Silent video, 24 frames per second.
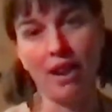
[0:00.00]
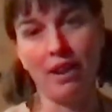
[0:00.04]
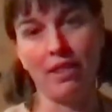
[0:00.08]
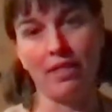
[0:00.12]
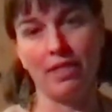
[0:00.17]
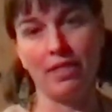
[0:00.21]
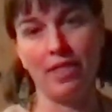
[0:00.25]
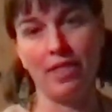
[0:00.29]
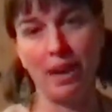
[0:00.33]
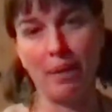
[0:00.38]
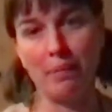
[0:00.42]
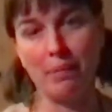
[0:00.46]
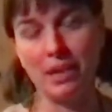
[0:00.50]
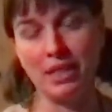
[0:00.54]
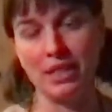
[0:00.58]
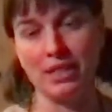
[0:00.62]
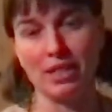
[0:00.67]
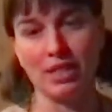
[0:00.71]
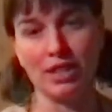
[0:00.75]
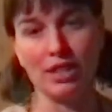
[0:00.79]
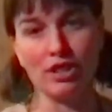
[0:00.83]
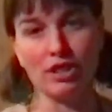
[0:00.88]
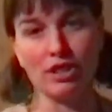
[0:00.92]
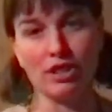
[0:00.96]
that means
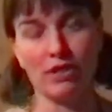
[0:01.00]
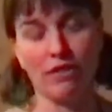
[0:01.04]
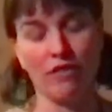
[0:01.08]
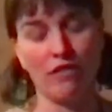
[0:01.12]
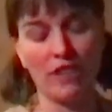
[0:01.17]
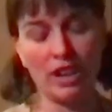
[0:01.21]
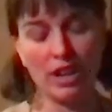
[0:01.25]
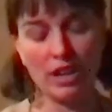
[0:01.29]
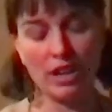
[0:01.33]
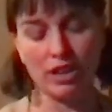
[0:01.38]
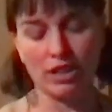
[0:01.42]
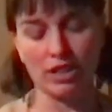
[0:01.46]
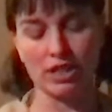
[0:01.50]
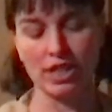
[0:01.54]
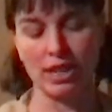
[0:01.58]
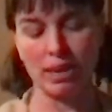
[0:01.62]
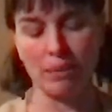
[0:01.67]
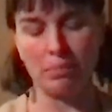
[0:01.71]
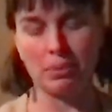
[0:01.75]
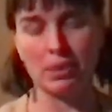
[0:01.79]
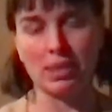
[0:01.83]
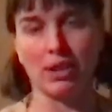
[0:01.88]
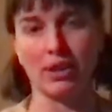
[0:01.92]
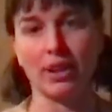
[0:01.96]
that your
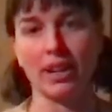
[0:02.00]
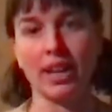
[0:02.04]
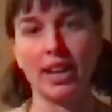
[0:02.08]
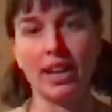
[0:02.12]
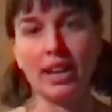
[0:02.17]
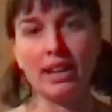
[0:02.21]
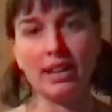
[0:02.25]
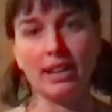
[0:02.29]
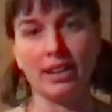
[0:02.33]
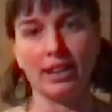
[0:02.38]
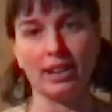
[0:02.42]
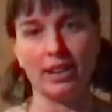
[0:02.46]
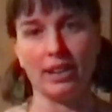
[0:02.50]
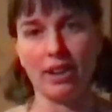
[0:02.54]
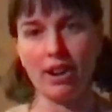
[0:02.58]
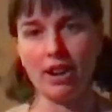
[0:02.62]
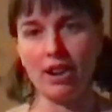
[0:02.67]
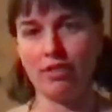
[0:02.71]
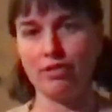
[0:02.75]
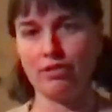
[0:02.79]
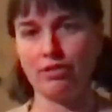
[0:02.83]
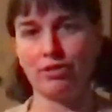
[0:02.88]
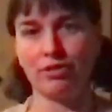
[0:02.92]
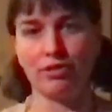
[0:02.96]
fingertips aren't hitting
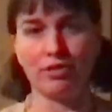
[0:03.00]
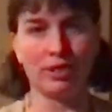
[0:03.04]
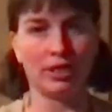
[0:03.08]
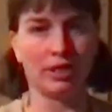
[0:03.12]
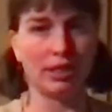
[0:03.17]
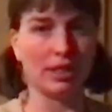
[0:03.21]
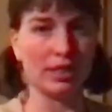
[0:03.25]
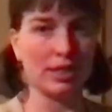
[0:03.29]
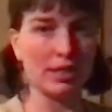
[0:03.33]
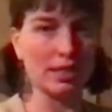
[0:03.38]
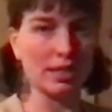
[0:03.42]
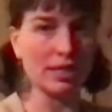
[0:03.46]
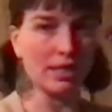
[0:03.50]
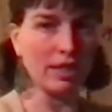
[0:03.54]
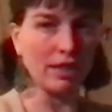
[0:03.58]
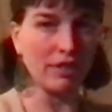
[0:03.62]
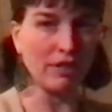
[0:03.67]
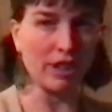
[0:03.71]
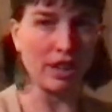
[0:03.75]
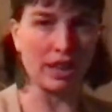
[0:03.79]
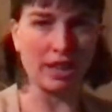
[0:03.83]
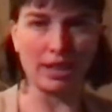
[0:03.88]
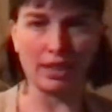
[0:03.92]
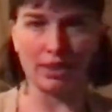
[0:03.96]
enough. Let's see if I
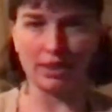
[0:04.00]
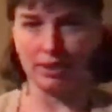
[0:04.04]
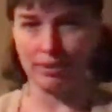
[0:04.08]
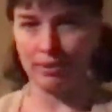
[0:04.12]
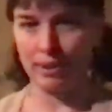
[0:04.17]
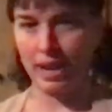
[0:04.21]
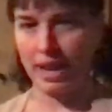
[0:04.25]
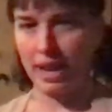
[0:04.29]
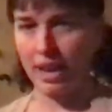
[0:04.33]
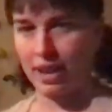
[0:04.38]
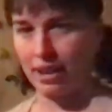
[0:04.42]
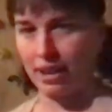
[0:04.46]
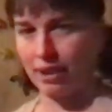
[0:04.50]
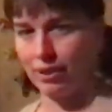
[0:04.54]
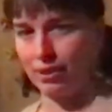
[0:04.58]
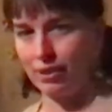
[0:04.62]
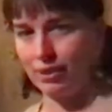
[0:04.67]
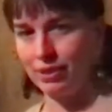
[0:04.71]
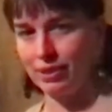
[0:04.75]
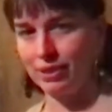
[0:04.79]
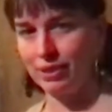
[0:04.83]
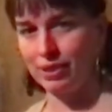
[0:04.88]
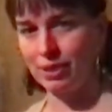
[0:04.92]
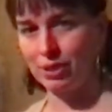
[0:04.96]
can get the right angle.
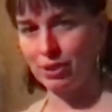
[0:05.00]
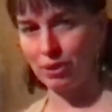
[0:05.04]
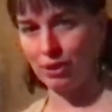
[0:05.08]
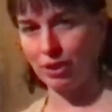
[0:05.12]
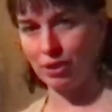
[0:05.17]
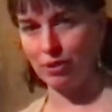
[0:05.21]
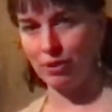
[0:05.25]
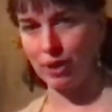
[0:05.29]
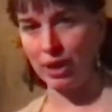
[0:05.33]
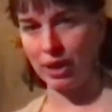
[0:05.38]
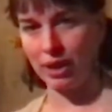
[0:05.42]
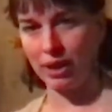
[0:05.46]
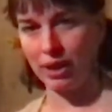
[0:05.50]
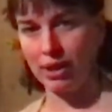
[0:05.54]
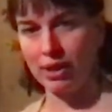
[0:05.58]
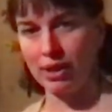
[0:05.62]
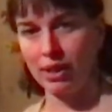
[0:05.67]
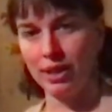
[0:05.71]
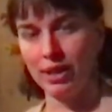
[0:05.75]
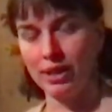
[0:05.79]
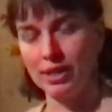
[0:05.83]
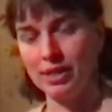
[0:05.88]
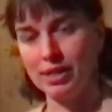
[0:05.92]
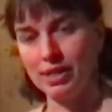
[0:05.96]
It's sort of weird.
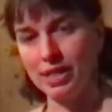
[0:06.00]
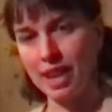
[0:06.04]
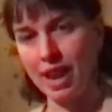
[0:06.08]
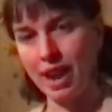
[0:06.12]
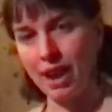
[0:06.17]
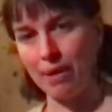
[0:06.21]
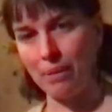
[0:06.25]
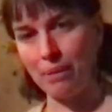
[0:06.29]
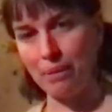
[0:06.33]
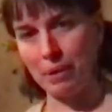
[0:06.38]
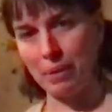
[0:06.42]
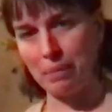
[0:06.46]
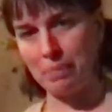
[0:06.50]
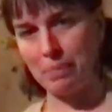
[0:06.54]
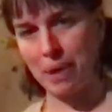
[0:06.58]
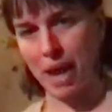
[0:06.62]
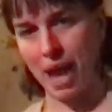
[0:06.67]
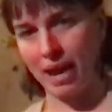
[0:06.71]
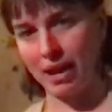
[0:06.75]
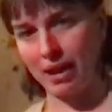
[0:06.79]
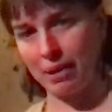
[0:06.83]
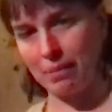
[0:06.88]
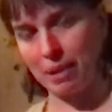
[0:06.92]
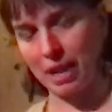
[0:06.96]
See how the
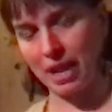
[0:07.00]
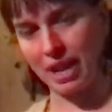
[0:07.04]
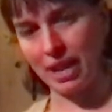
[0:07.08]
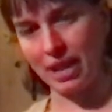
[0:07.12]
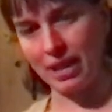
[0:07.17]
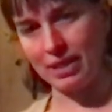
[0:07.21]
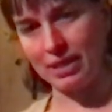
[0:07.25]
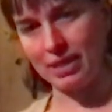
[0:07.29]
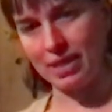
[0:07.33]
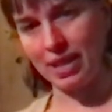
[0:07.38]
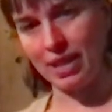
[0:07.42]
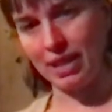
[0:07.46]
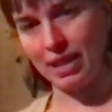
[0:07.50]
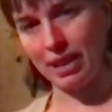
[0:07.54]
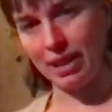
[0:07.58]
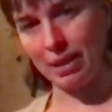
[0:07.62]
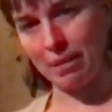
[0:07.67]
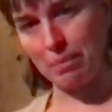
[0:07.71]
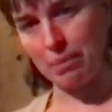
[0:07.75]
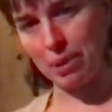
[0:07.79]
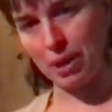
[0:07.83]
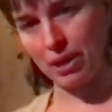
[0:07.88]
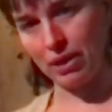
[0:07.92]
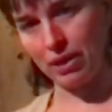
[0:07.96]
back of my hand's hitting,
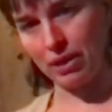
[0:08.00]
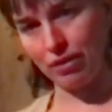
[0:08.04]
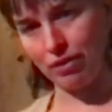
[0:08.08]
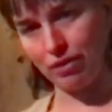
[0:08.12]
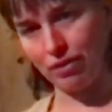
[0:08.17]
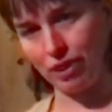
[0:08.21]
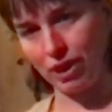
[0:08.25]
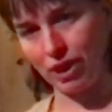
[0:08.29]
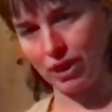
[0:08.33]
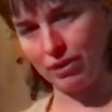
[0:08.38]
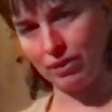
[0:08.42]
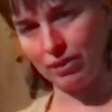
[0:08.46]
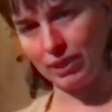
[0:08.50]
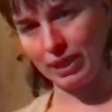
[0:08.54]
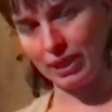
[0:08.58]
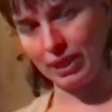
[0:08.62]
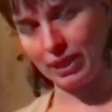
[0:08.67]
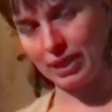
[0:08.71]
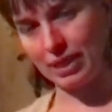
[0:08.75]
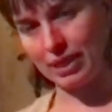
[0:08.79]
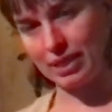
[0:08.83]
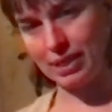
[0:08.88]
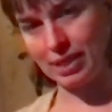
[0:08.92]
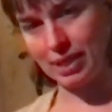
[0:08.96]
but the front
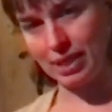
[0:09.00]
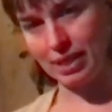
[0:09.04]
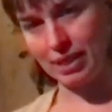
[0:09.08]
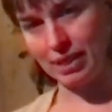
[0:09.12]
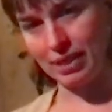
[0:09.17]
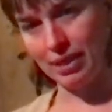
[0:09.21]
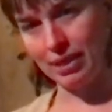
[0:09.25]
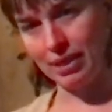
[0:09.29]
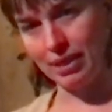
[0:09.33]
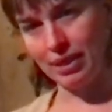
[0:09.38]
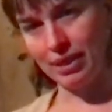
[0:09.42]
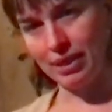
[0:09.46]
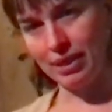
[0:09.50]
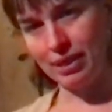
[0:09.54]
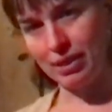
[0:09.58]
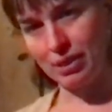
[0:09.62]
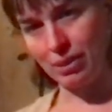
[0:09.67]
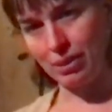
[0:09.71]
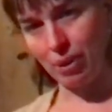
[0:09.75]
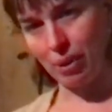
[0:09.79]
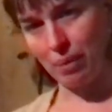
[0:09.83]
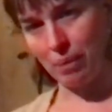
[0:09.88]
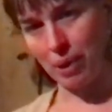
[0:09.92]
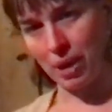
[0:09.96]
really isn't?
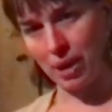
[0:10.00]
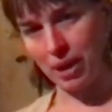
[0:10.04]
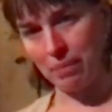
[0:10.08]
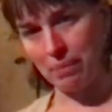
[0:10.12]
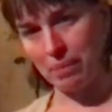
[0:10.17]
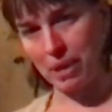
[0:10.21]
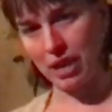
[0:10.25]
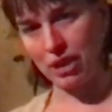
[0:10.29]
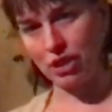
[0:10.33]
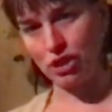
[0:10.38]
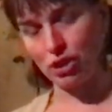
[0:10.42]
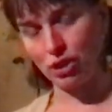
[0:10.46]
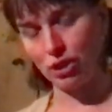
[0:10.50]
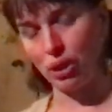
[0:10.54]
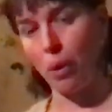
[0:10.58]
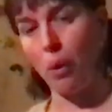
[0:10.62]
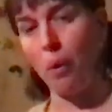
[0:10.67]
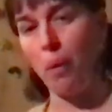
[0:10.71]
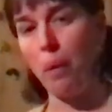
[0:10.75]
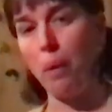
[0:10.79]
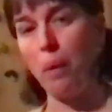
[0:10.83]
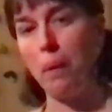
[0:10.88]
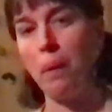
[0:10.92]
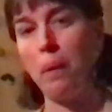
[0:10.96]
So I want to make sure the
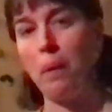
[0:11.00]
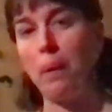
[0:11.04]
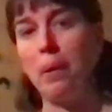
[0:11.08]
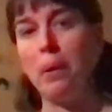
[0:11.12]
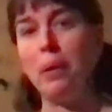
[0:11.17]
whole